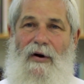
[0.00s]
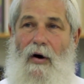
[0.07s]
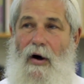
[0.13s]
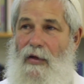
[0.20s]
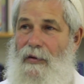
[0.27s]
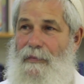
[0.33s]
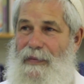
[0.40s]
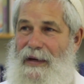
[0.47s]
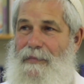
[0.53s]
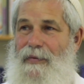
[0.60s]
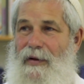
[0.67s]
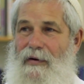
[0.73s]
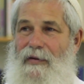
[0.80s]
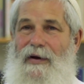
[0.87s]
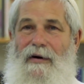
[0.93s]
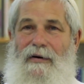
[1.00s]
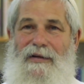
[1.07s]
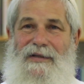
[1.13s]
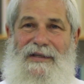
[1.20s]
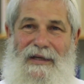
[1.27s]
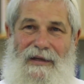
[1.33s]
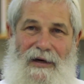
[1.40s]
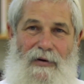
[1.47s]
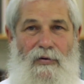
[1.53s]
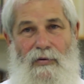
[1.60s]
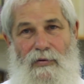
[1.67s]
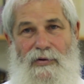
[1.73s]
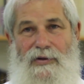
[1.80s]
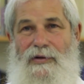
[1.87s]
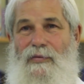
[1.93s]
And all the people are there to see,
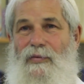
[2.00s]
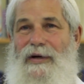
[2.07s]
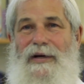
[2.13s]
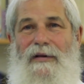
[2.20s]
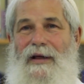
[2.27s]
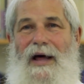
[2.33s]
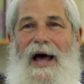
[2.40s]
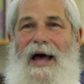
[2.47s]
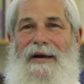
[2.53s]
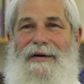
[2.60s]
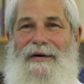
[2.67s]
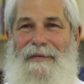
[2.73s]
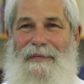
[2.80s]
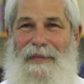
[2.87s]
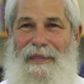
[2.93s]
who's the real God?